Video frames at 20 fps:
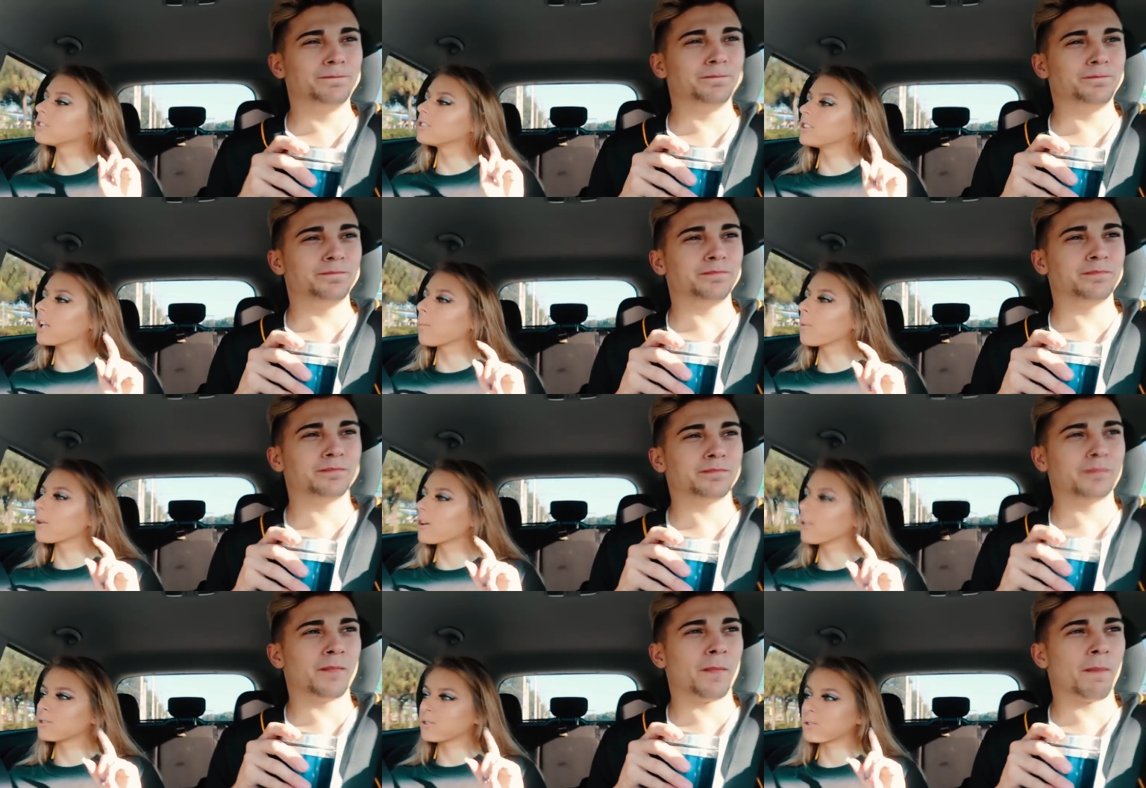
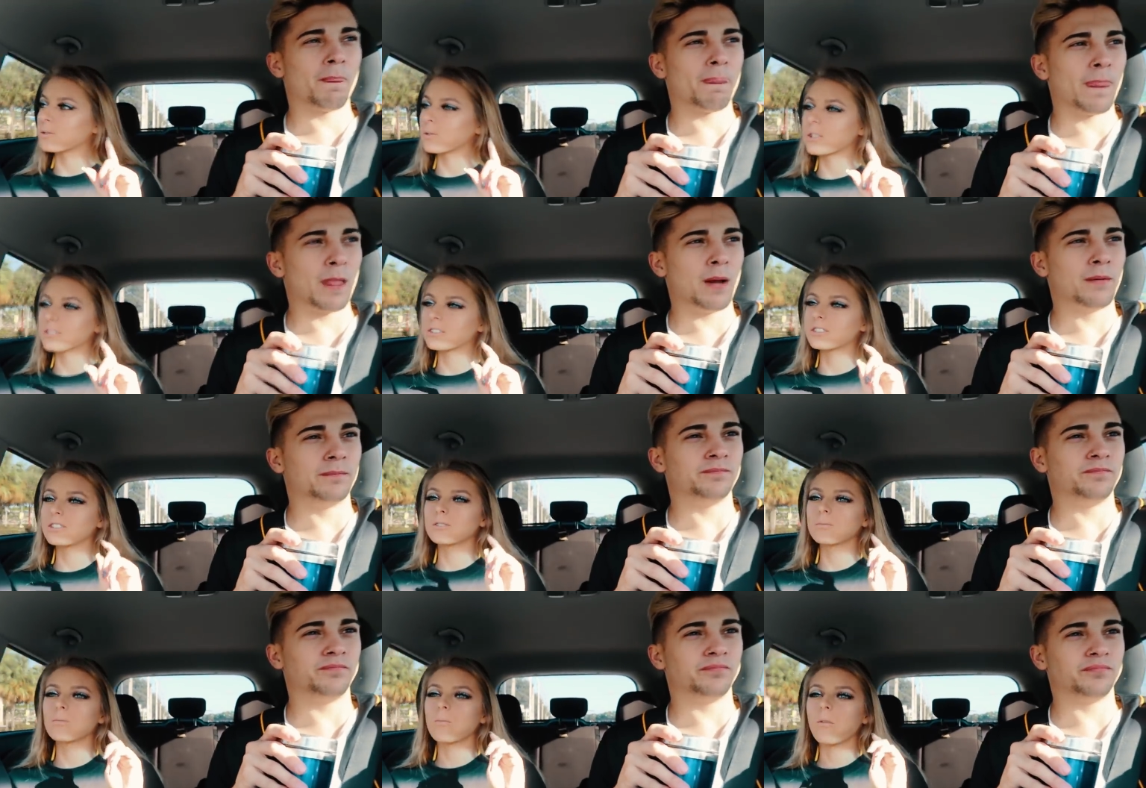Speaker 1: 00
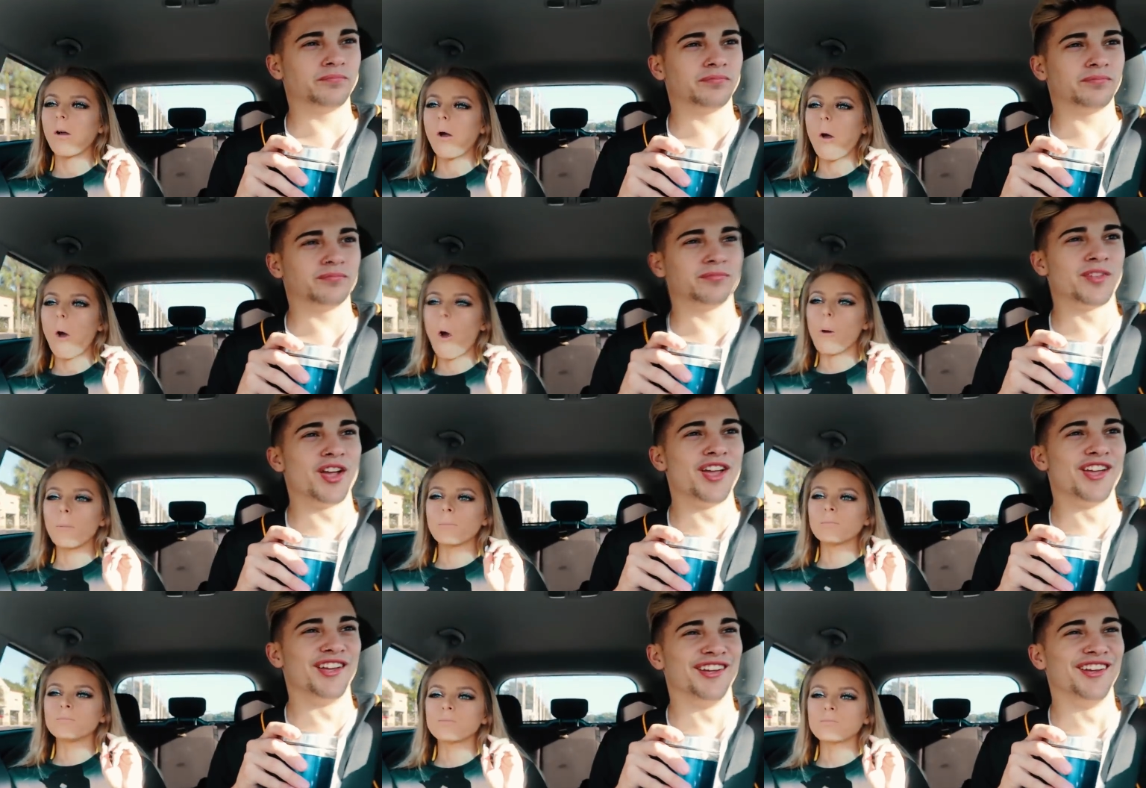squirts.
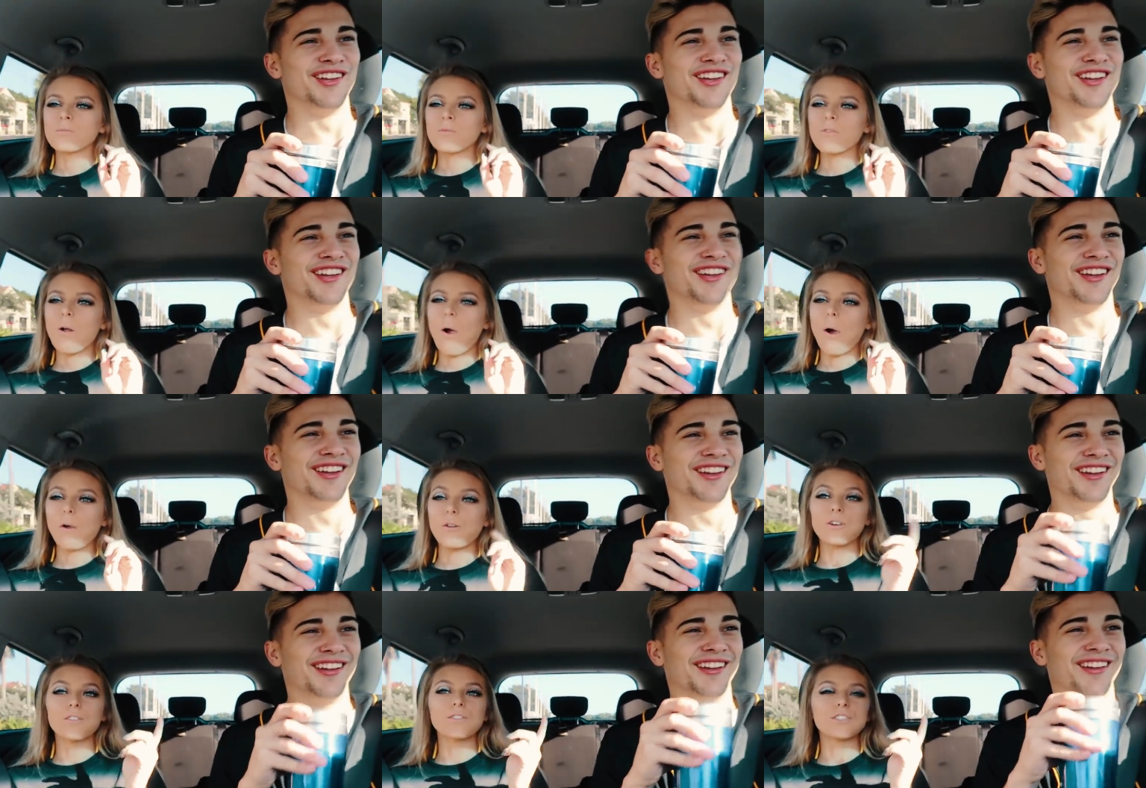
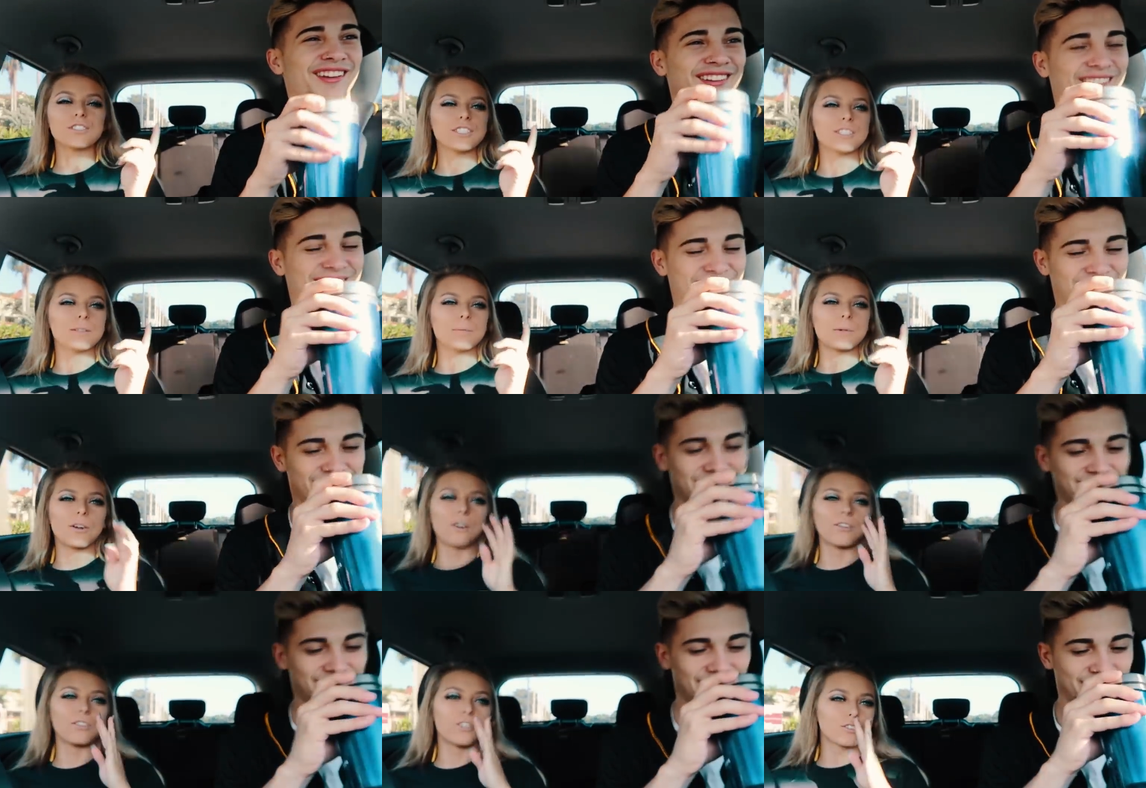You haven't seen them
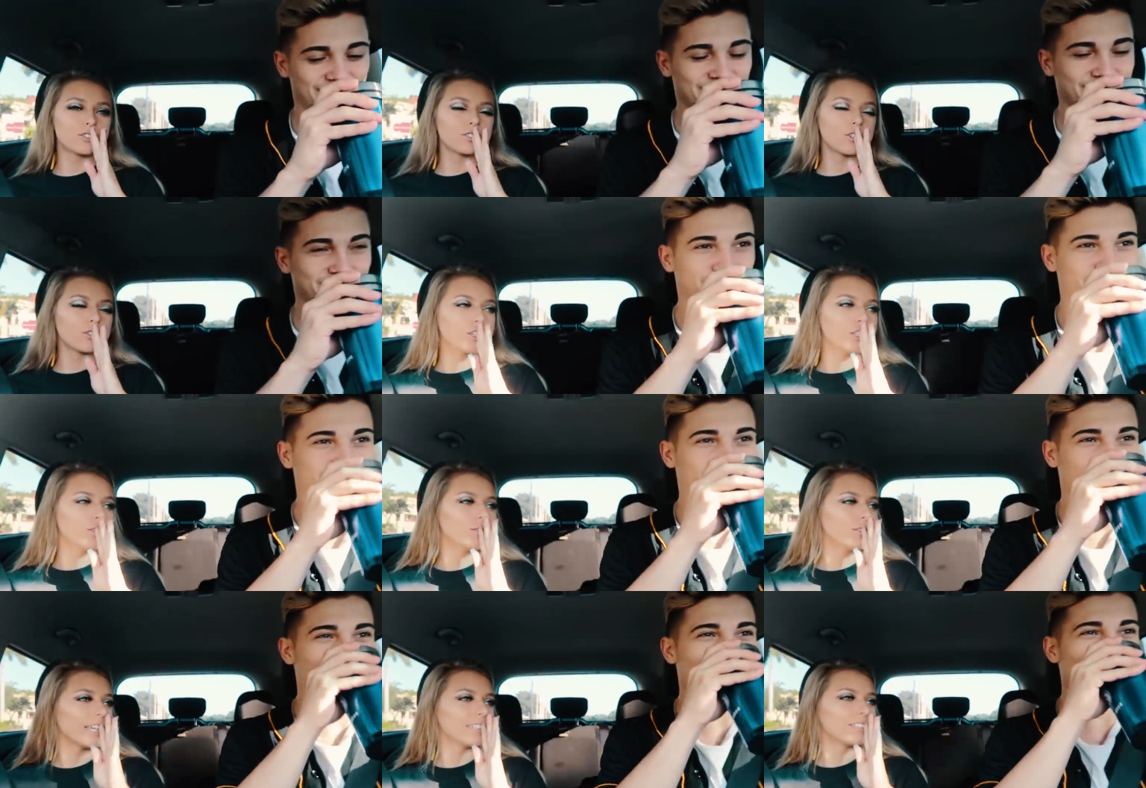at all. They're so
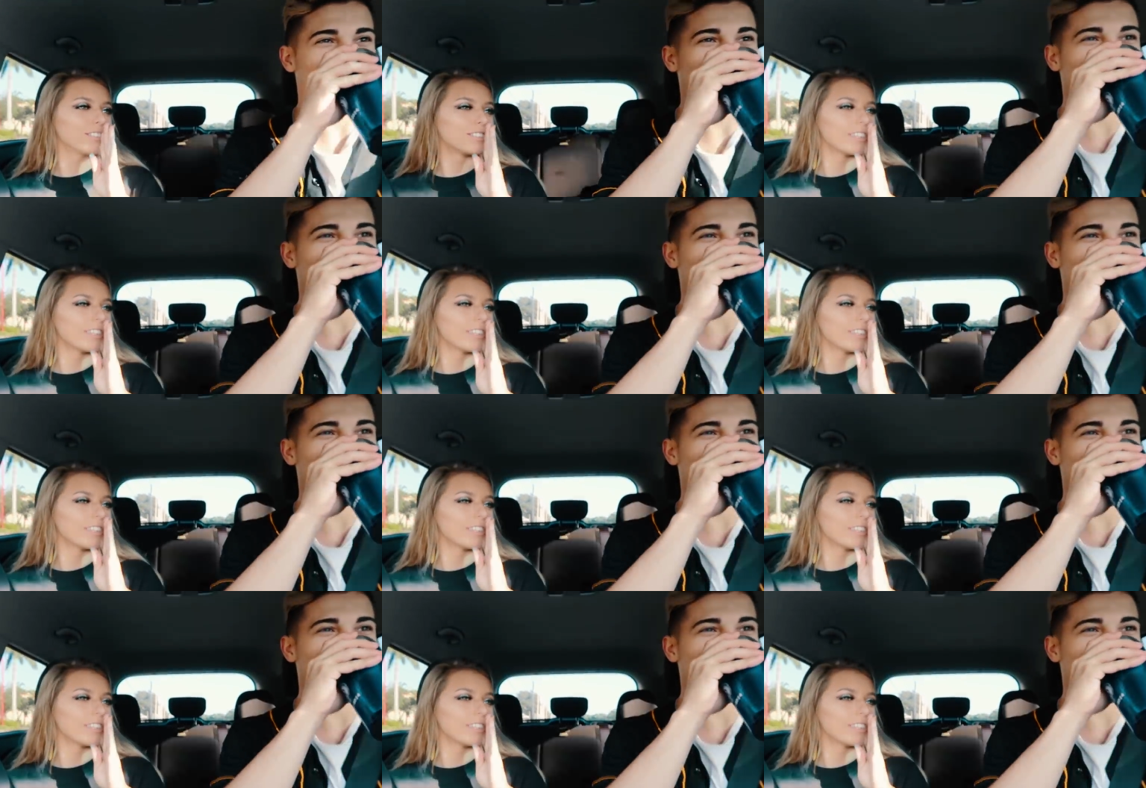cute. They